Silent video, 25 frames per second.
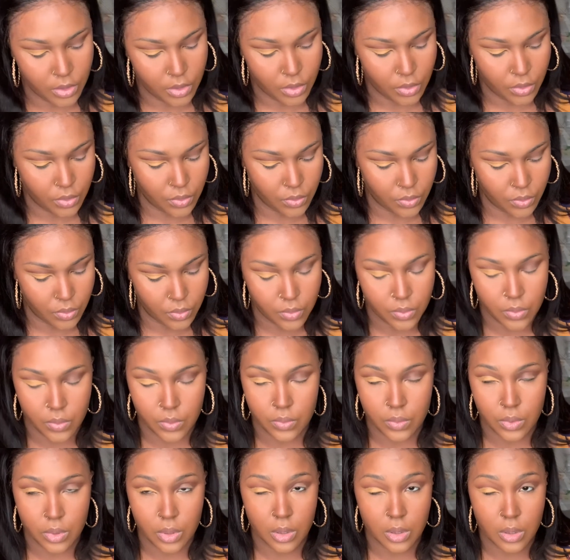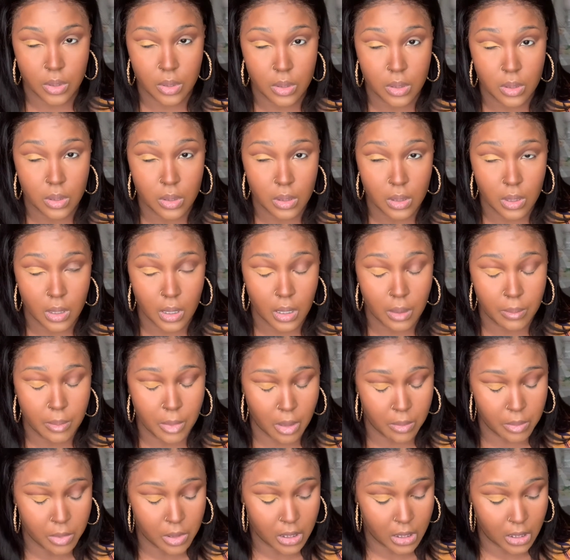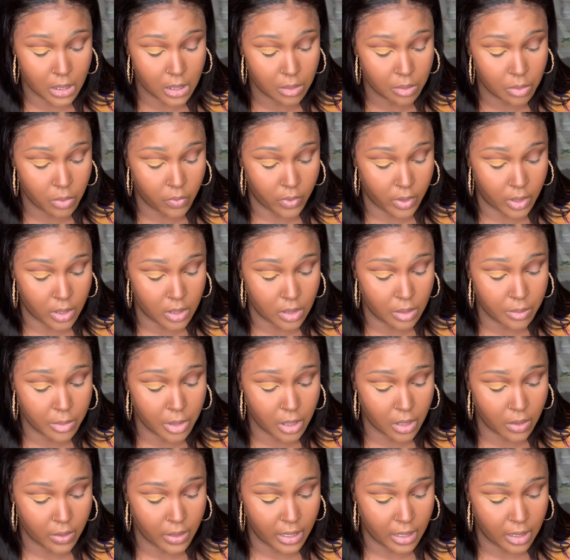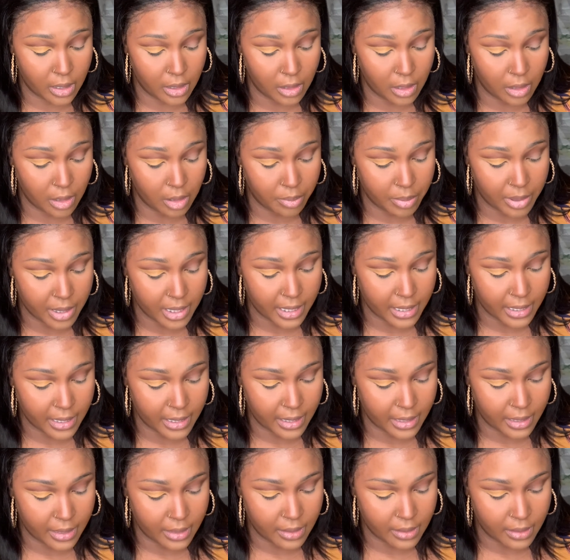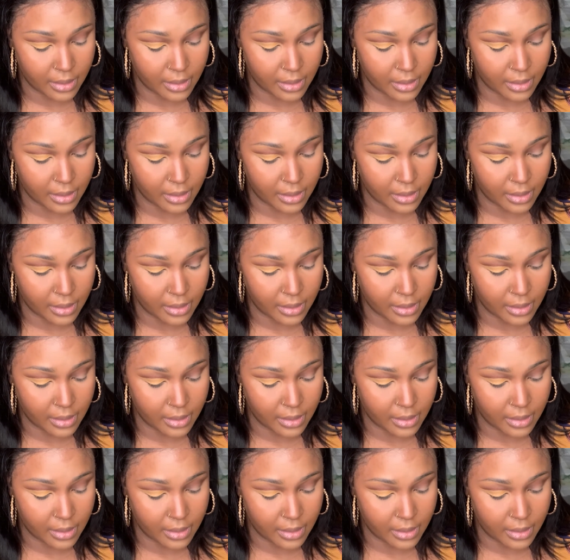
to, I'm almost scared to move on, so I'm going to go ahead and apply that